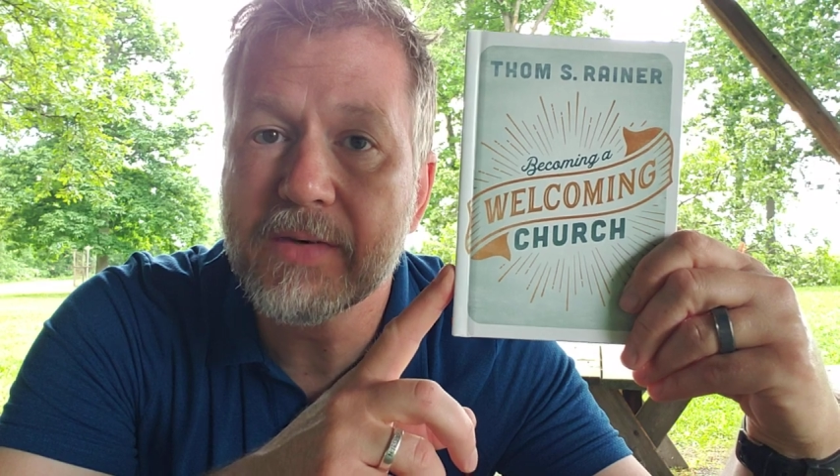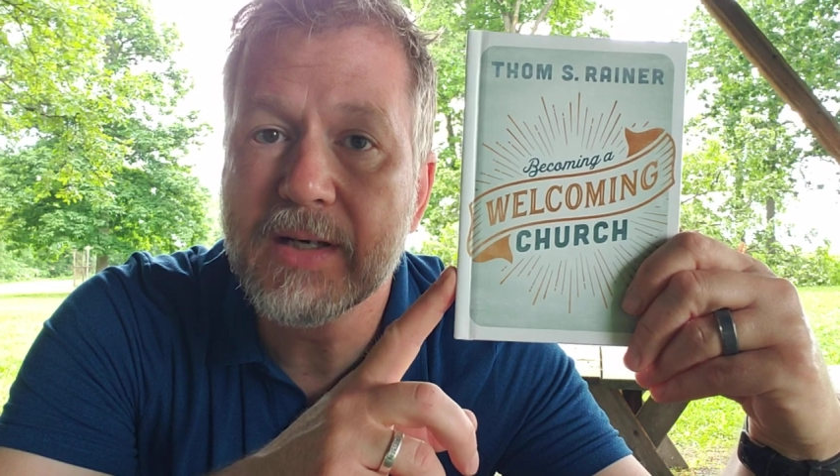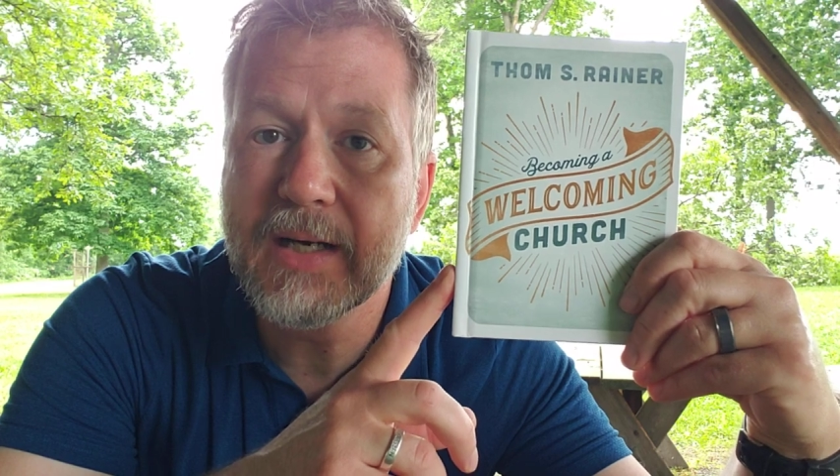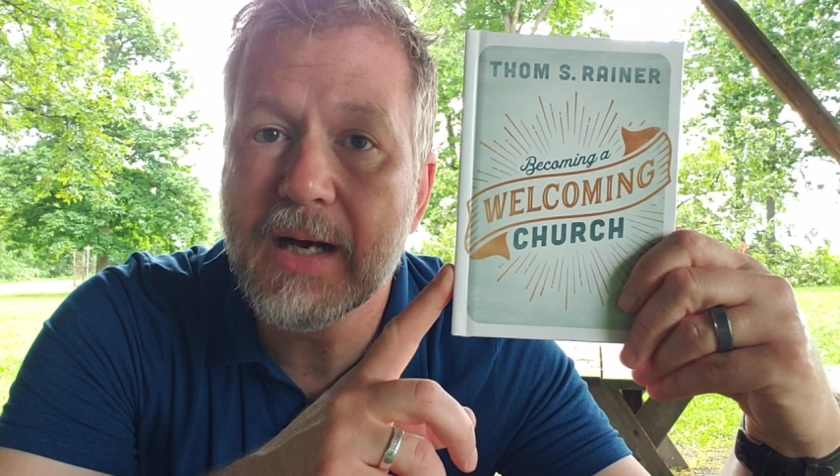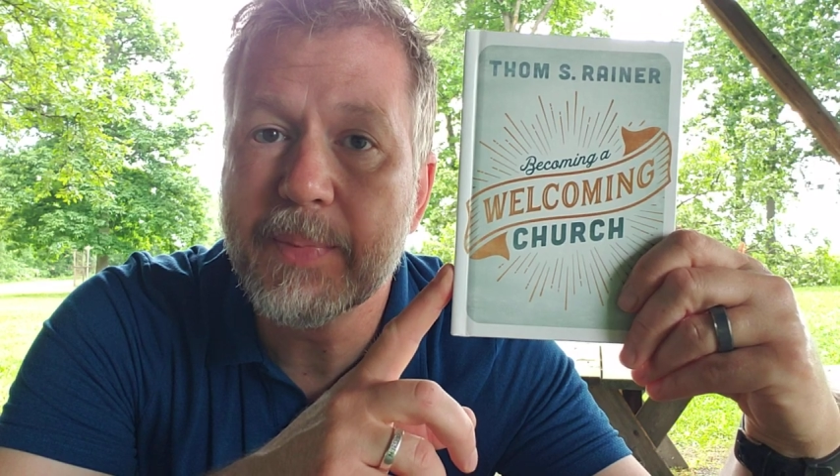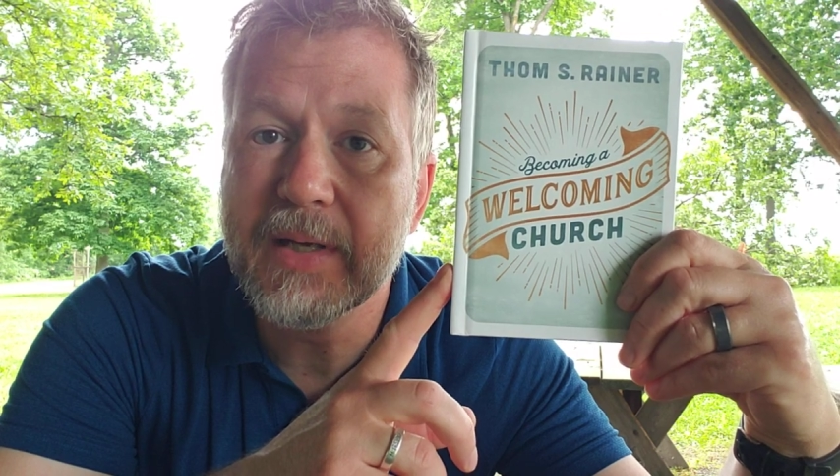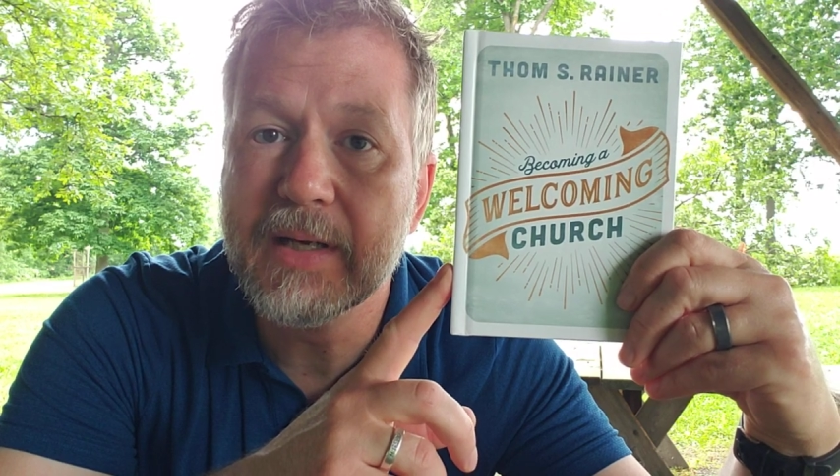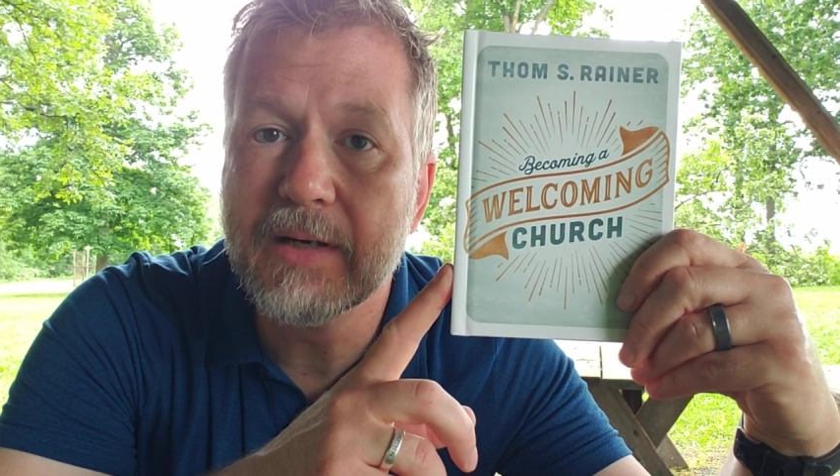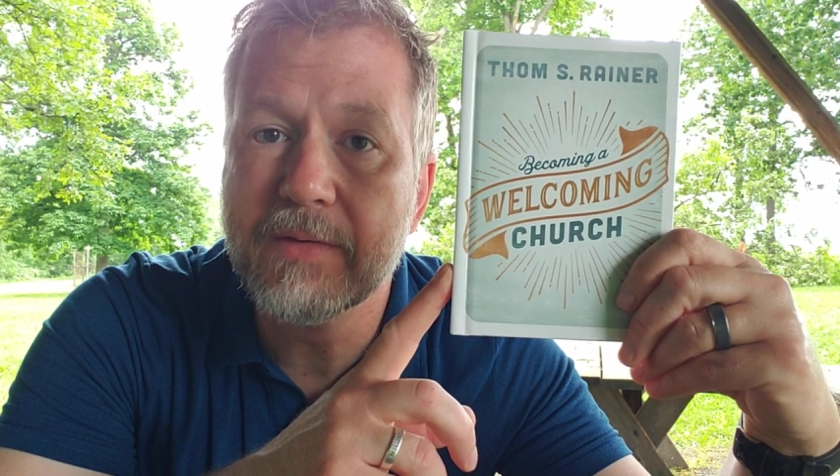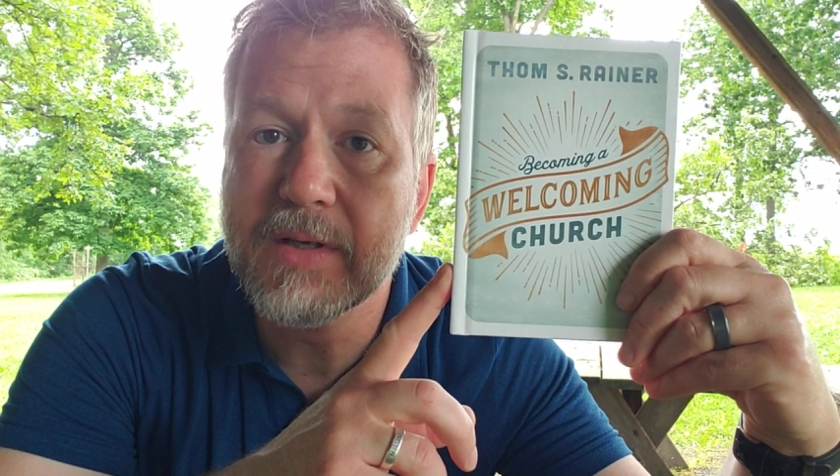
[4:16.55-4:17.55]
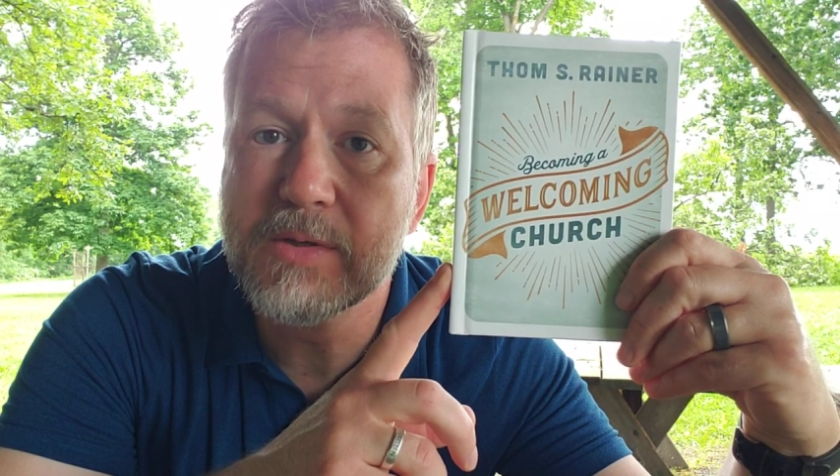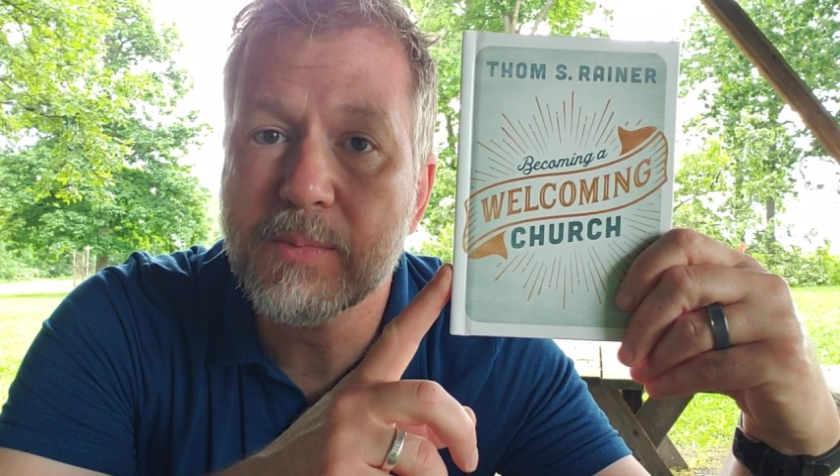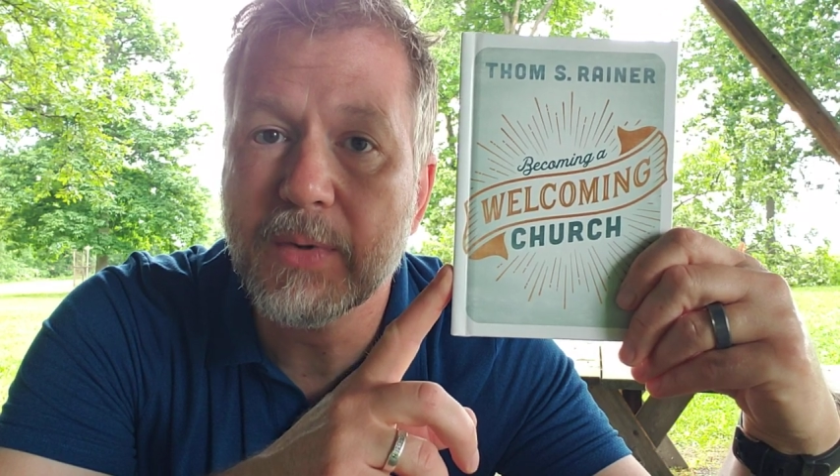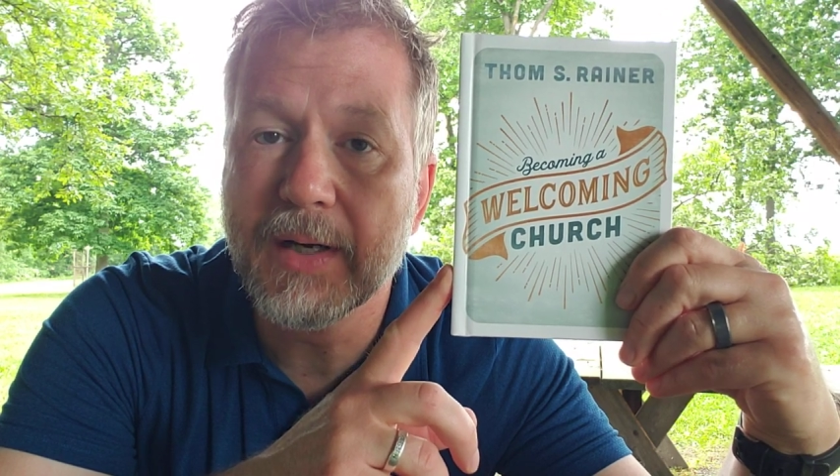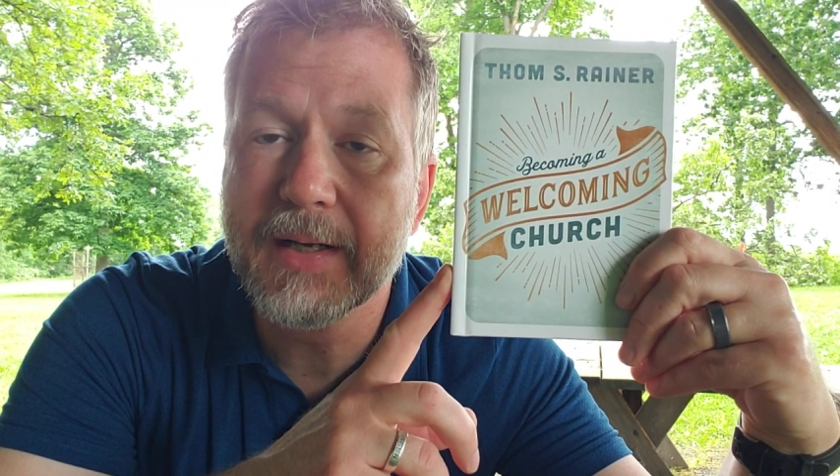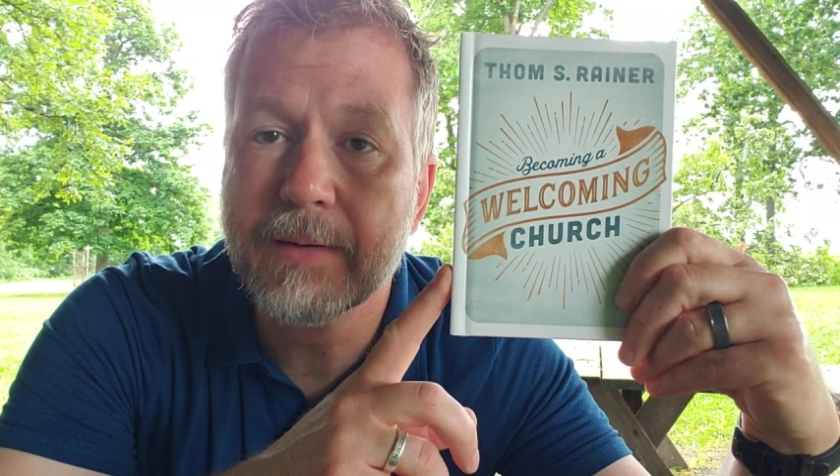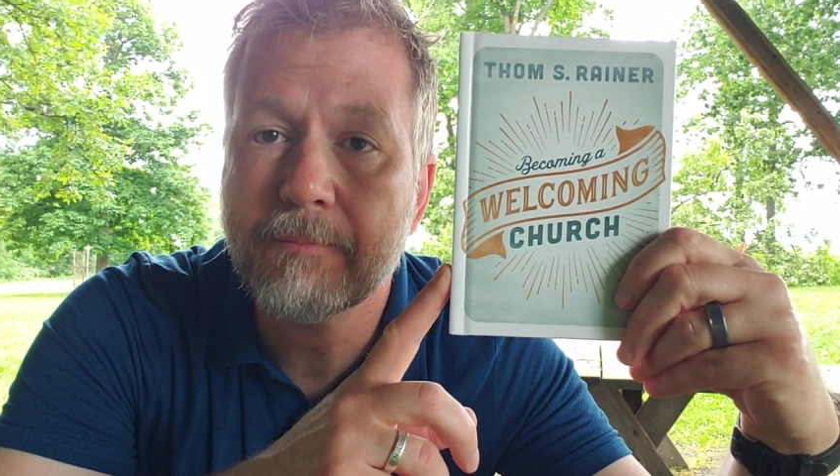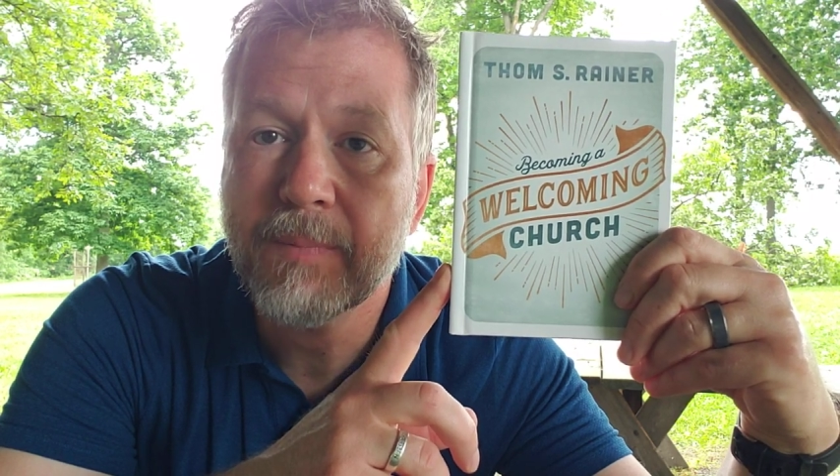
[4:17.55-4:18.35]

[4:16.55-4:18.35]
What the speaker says: a copy of this book.